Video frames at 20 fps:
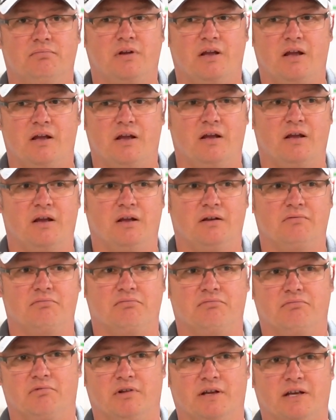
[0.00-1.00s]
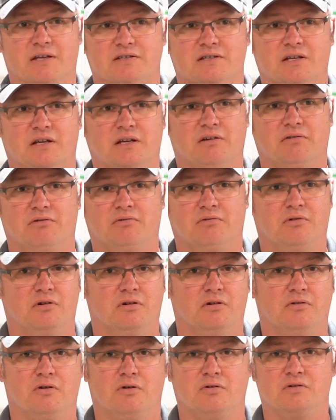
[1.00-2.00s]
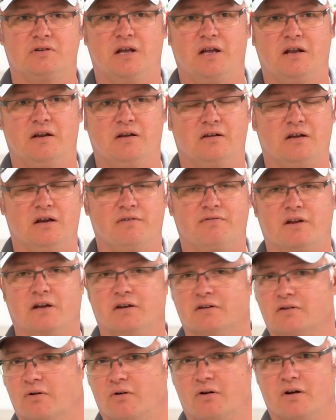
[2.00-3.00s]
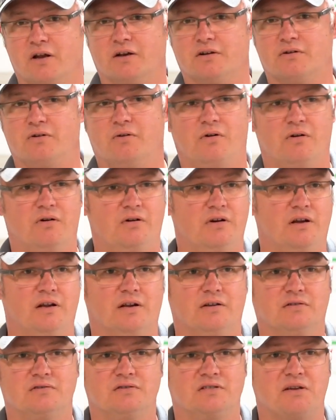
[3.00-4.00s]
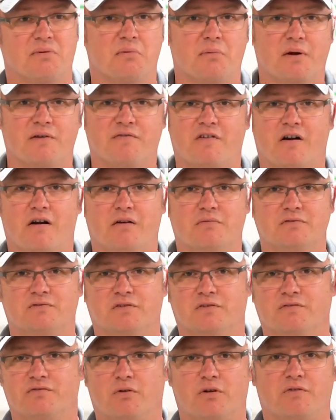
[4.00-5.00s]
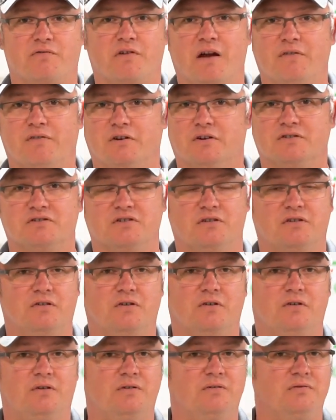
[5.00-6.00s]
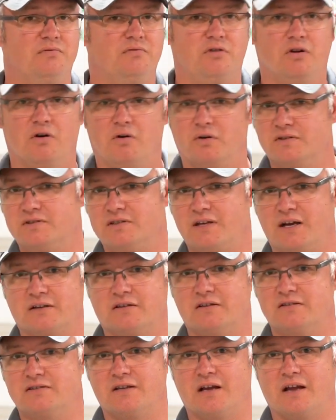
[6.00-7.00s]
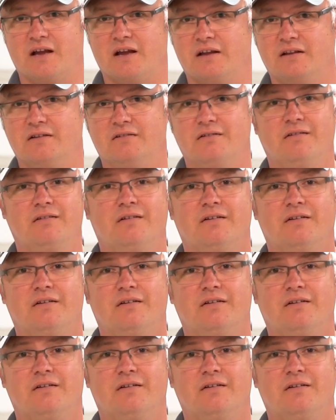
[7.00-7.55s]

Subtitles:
And like I say, we're rotated. I've had corn on some of my farms for 4 or 5 years in a row, no insecticide.